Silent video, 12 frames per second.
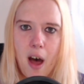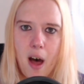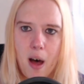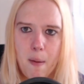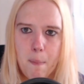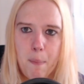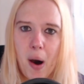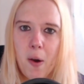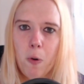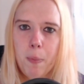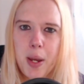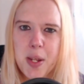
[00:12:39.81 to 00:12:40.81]
By
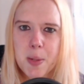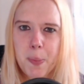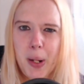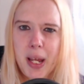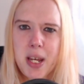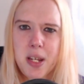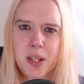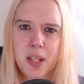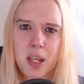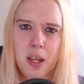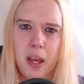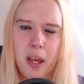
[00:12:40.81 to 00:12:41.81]
all means, please
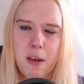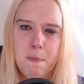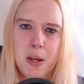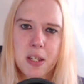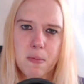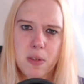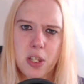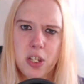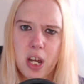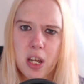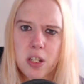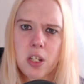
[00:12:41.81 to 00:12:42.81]
give me some
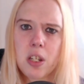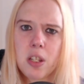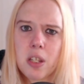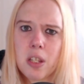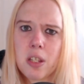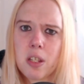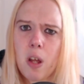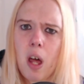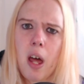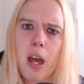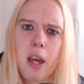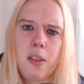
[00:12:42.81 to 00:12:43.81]
suggestions
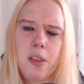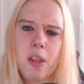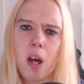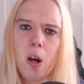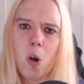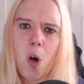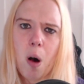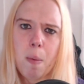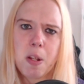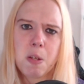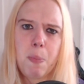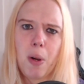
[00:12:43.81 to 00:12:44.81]
in the
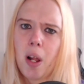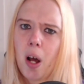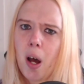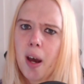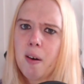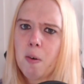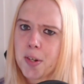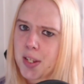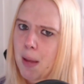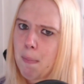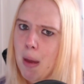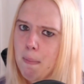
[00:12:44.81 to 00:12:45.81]
comments below, or
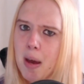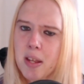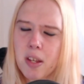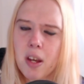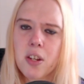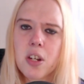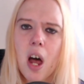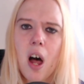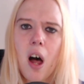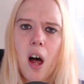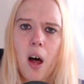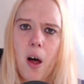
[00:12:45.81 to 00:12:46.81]
send me a message
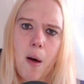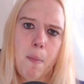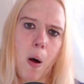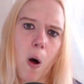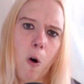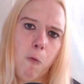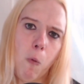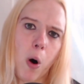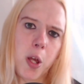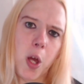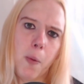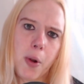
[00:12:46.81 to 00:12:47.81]
of
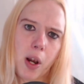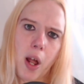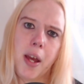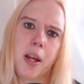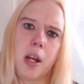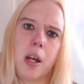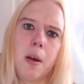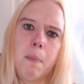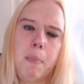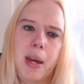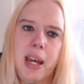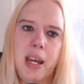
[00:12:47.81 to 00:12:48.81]
what you would like
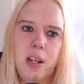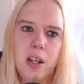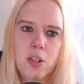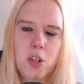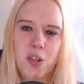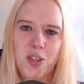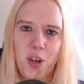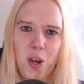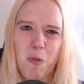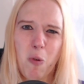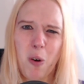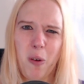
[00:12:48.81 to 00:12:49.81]
me to
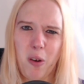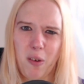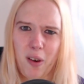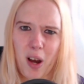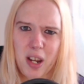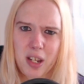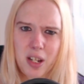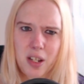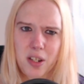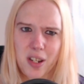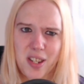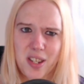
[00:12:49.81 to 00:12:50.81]
do, what you'd like
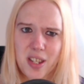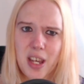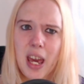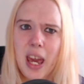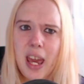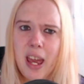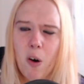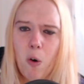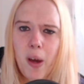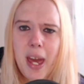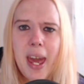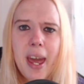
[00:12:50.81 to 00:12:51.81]
to see
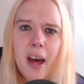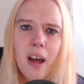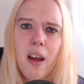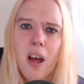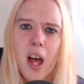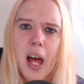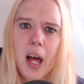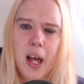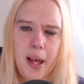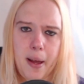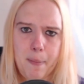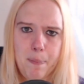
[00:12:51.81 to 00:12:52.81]
or hear.
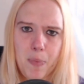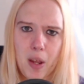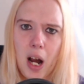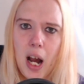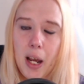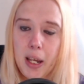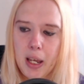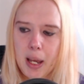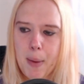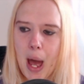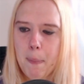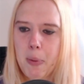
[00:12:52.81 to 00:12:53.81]
I
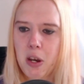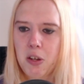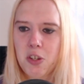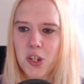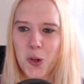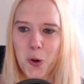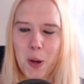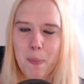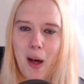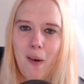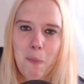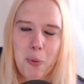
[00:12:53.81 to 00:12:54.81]
am happy to talk
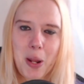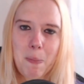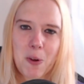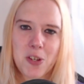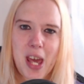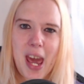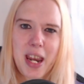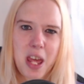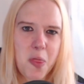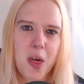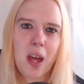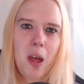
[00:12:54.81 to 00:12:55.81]
about pretty much
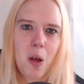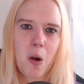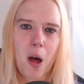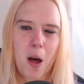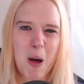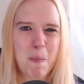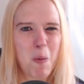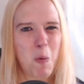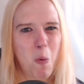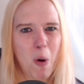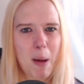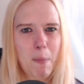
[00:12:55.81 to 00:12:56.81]
anything
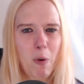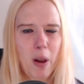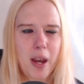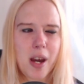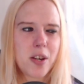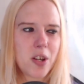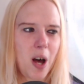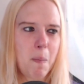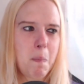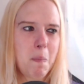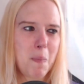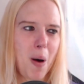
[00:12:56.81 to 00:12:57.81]
Warhammer related.
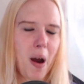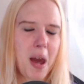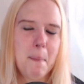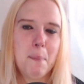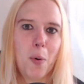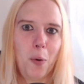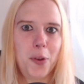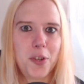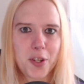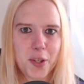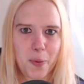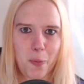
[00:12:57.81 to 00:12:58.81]
I am more than
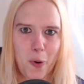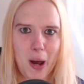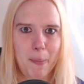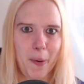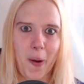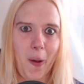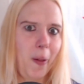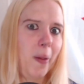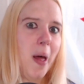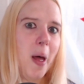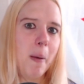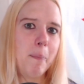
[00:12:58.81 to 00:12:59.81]
just a Warhammer girl,
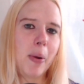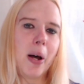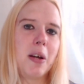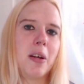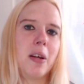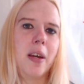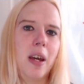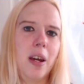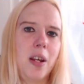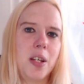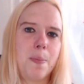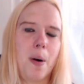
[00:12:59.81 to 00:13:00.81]
but
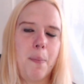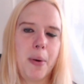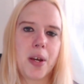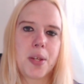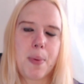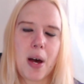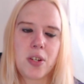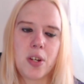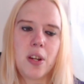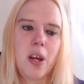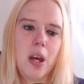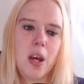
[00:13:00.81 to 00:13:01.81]
it is my biggest
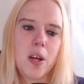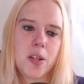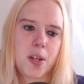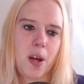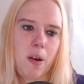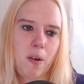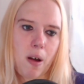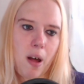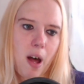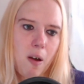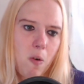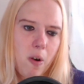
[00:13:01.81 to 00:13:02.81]
passion. So
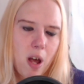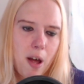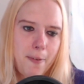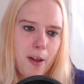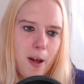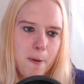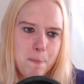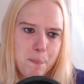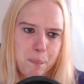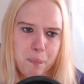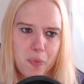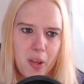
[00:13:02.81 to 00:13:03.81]
I will cover
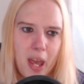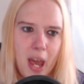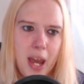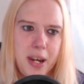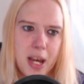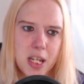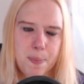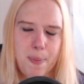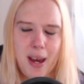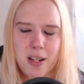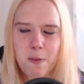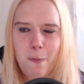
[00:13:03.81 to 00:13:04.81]
any
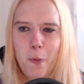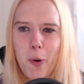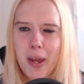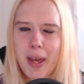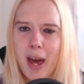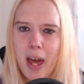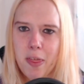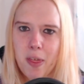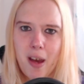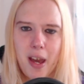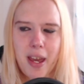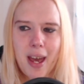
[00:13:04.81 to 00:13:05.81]
aspect of 40k,
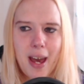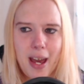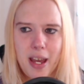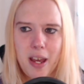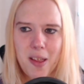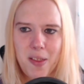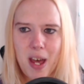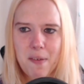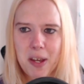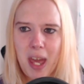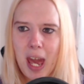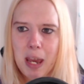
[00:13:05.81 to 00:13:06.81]
30k, the
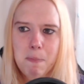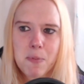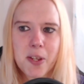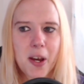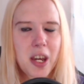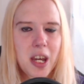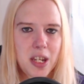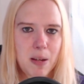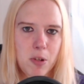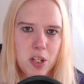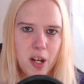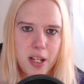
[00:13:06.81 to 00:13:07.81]
other games like
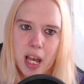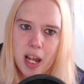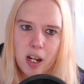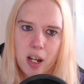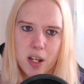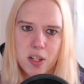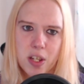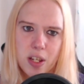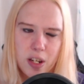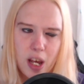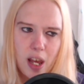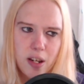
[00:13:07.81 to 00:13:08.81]
Adeptus Titanicus
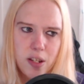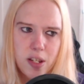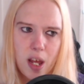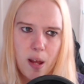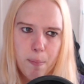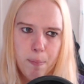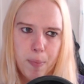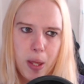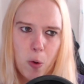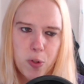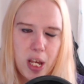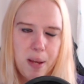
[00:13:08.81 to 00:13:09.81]
and
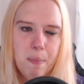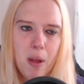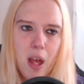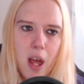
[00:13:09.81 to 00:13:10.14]
Kill Team.